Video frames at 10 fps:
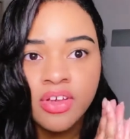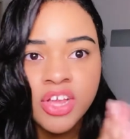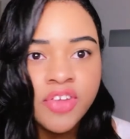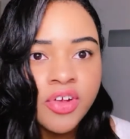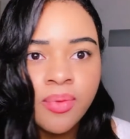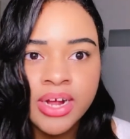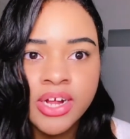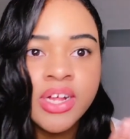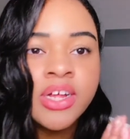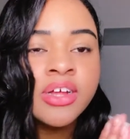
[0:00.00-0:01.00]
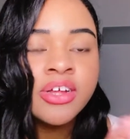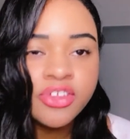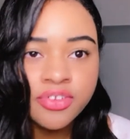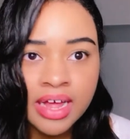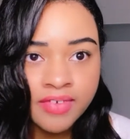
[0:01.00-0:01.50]
you're required
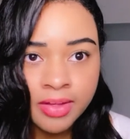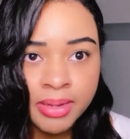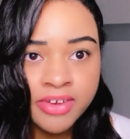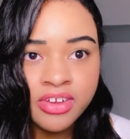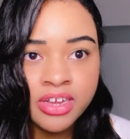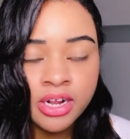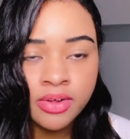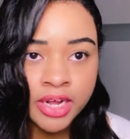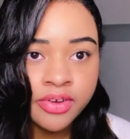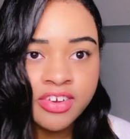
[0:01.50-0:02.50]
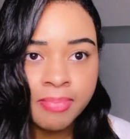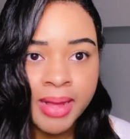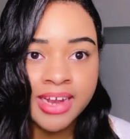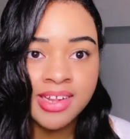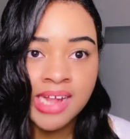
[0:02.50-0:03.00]
to have a pension. Here in
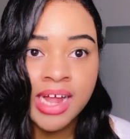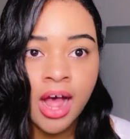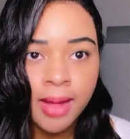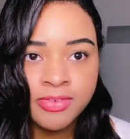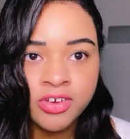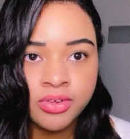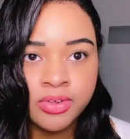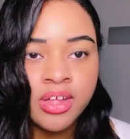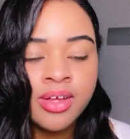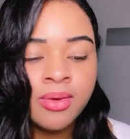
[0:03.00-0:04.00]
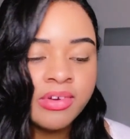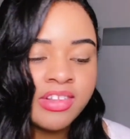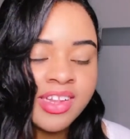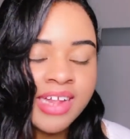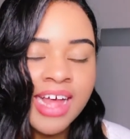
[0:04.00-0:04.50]
Japan, it's not optional,
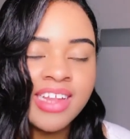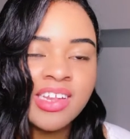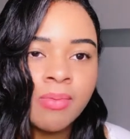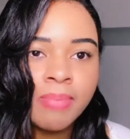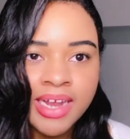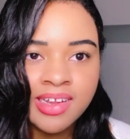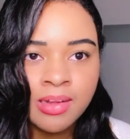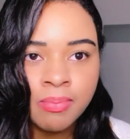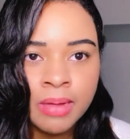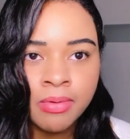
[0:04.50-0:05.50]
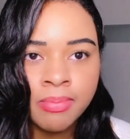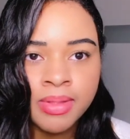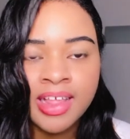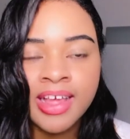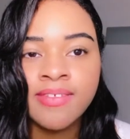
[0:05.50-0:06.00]
which this can sound bad to some people,
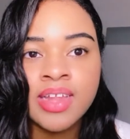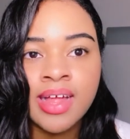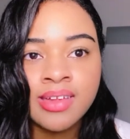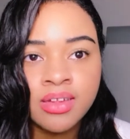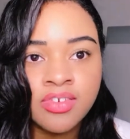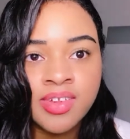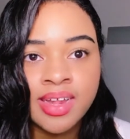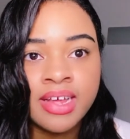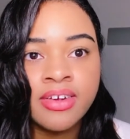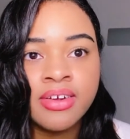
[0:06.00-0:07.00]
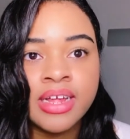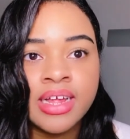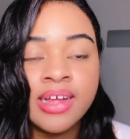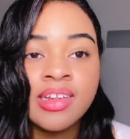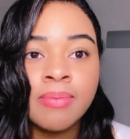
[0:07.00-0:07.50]
but think of it like Social
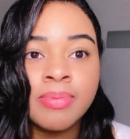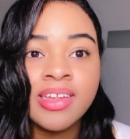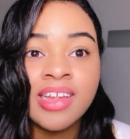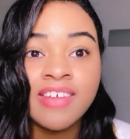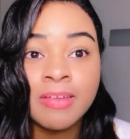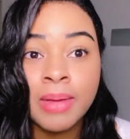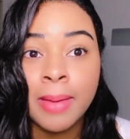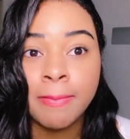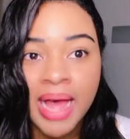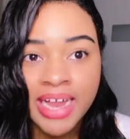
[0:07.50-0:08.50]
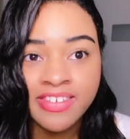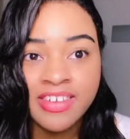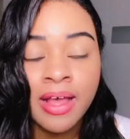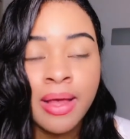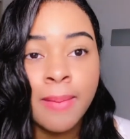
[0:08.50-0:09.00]
Security, except it's actually being
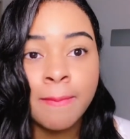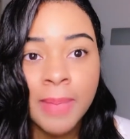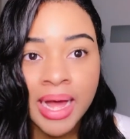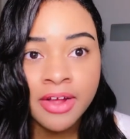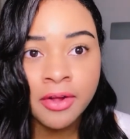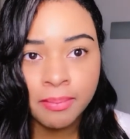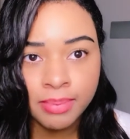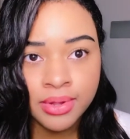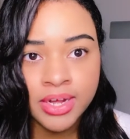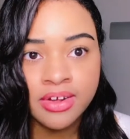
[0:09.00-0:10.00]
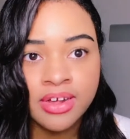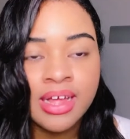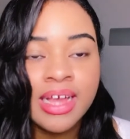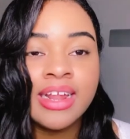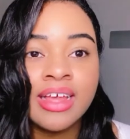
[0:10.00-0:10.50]
matched by your employer.
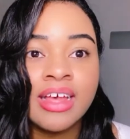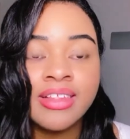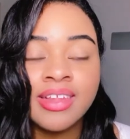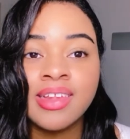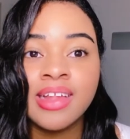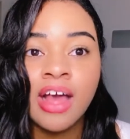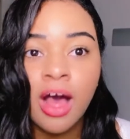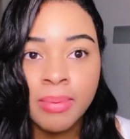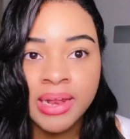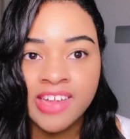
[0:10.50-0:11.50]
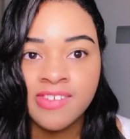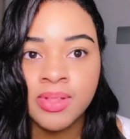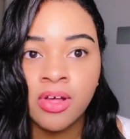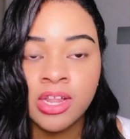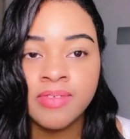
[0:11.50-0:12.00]
And again, this is in combination
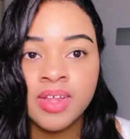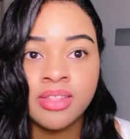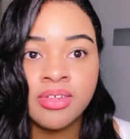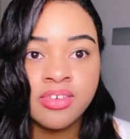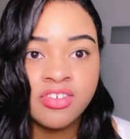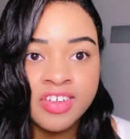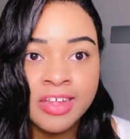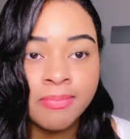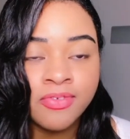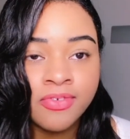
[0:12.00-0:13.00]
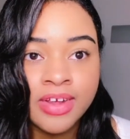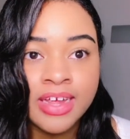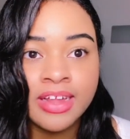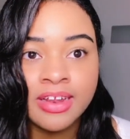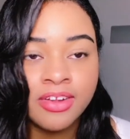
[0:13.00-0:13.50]
with all of the other cheap,
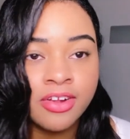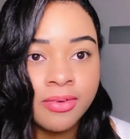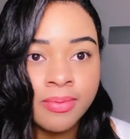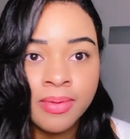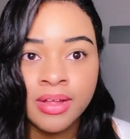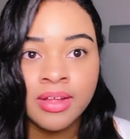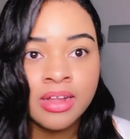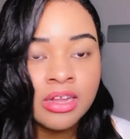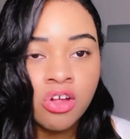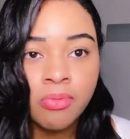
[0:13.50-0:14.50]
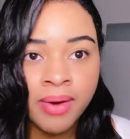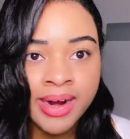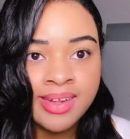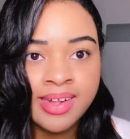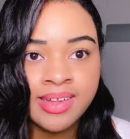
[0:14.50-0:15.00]
free, and low
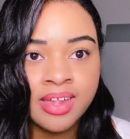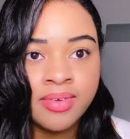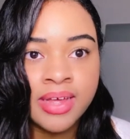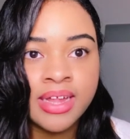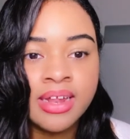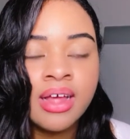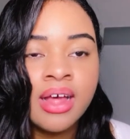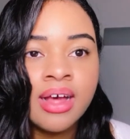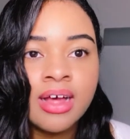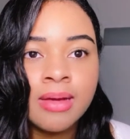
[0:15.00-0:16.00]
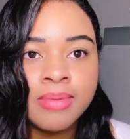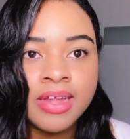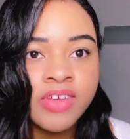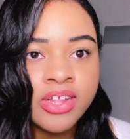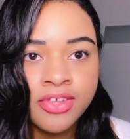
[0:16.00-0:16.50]
price things that you get.
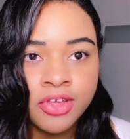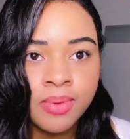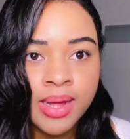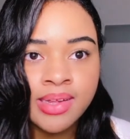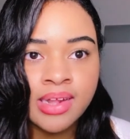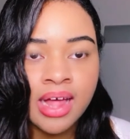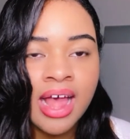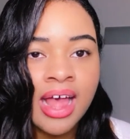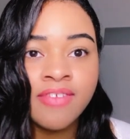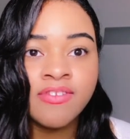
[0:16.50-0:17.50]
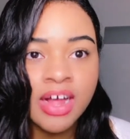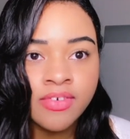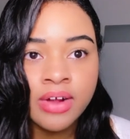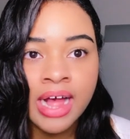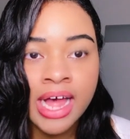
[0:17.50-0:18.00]
Living in the U.S., I have
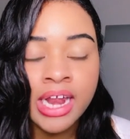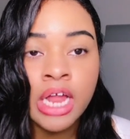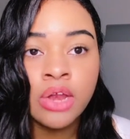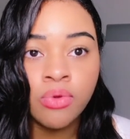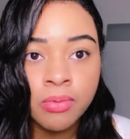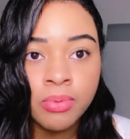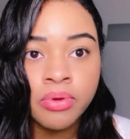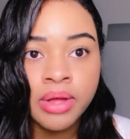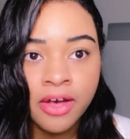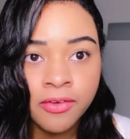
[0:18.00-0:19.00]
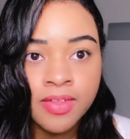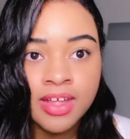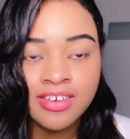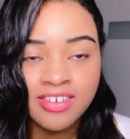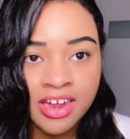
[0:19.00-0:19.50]
never had a normal health
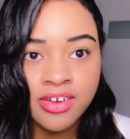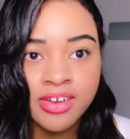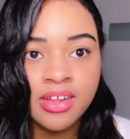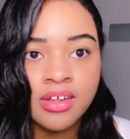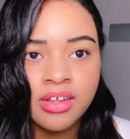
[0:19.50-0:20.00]
insurance,